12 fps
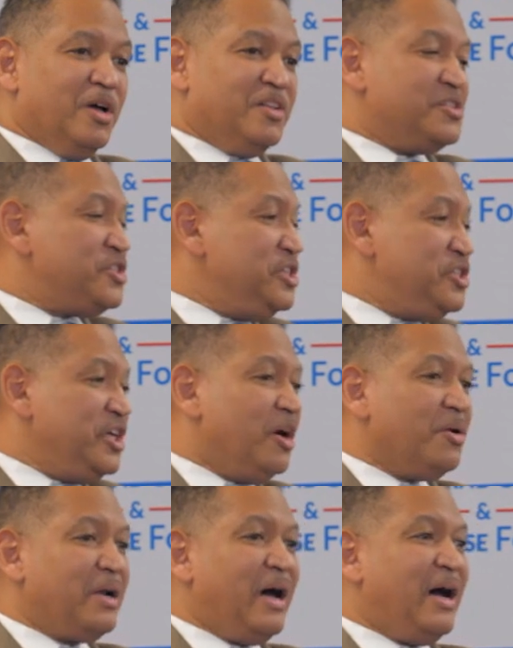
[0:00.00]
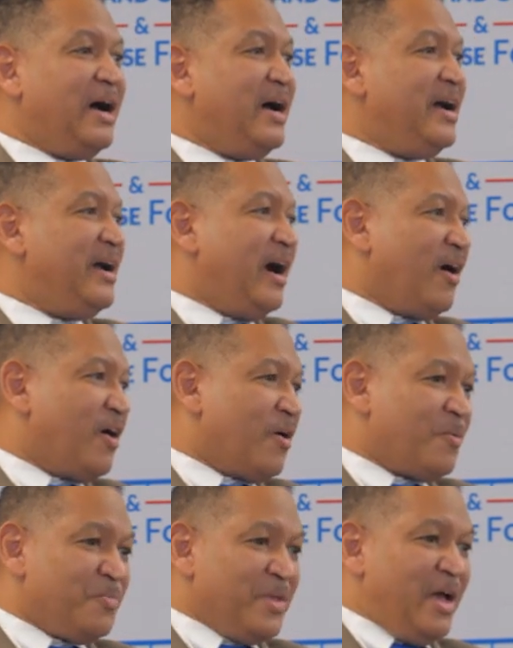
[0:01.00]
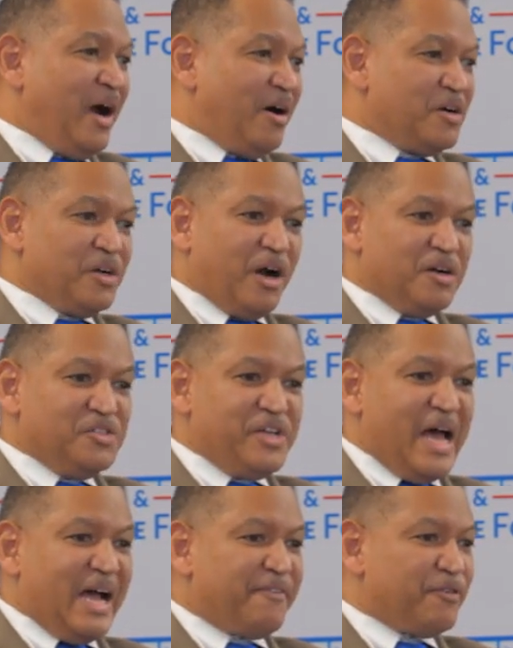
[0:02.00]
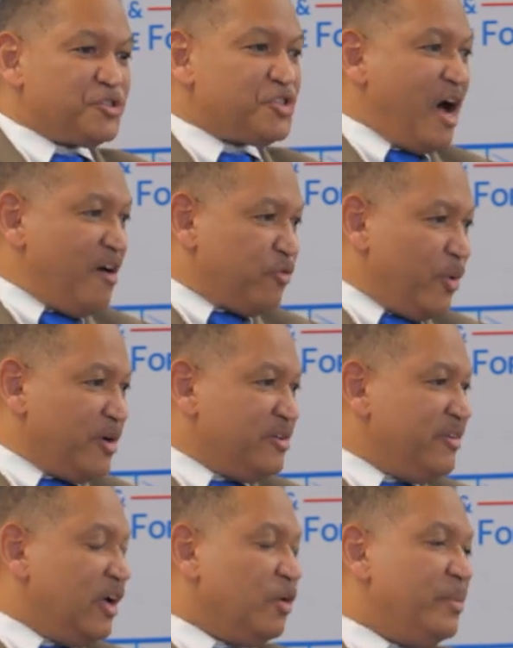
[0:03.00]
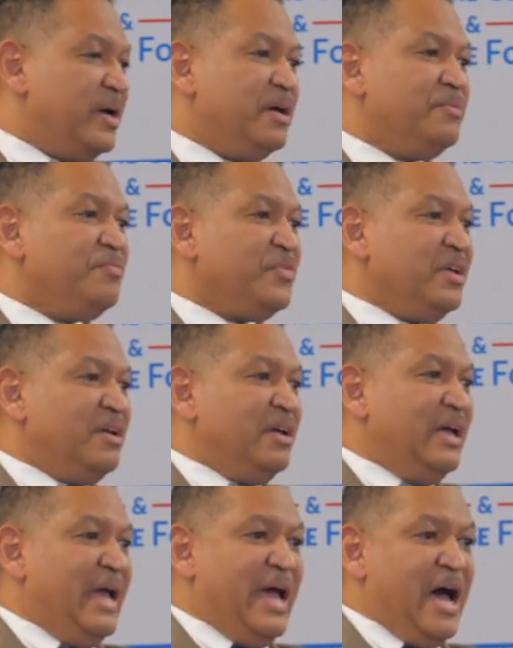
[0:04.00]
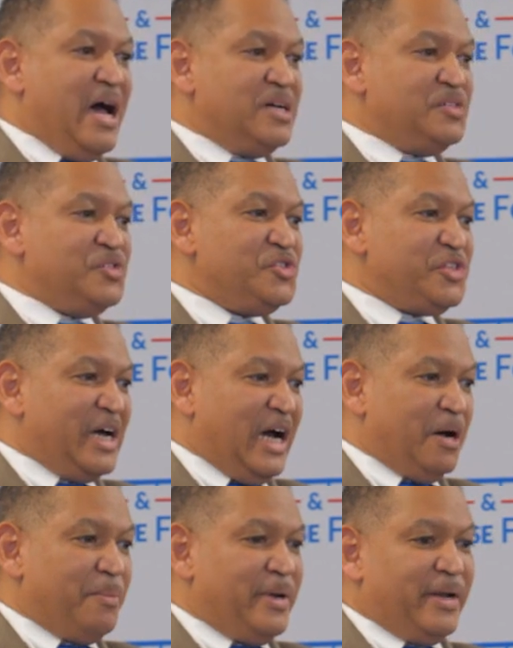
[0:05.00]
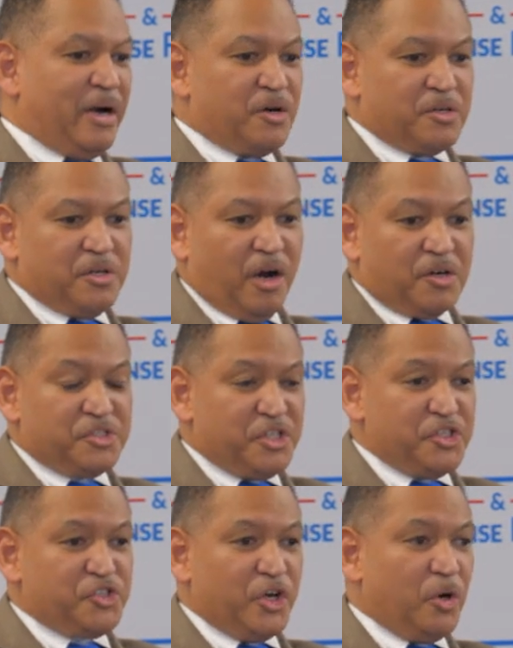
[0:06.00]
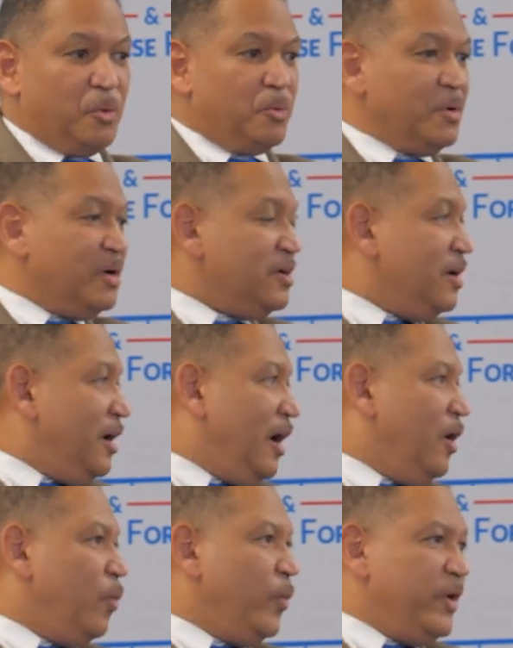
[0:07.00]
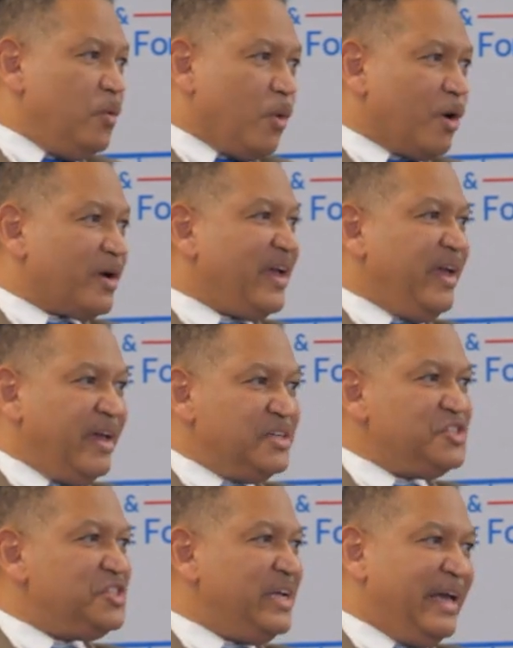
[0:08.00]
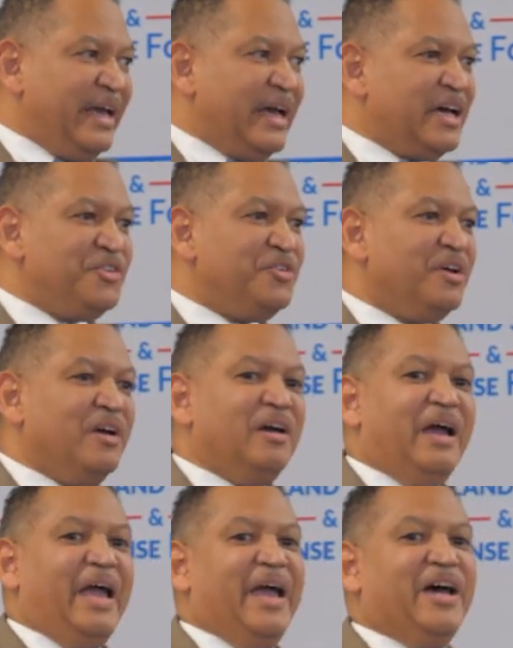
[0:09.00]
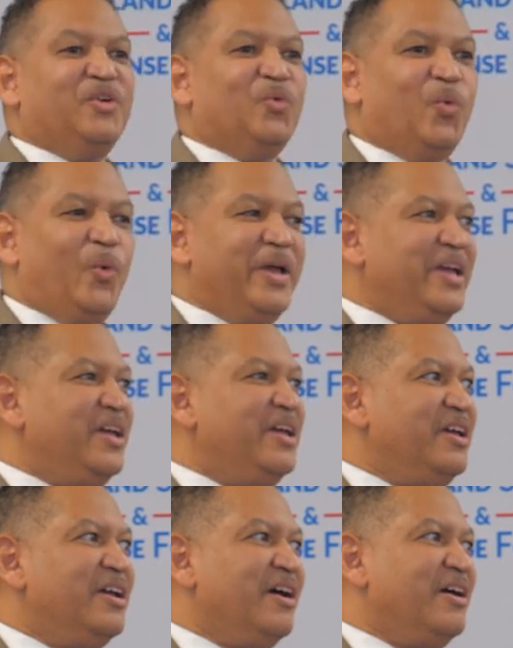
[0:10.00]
the CTO and I, our DAC for software development, and our CISO, we work hand in hand, and we,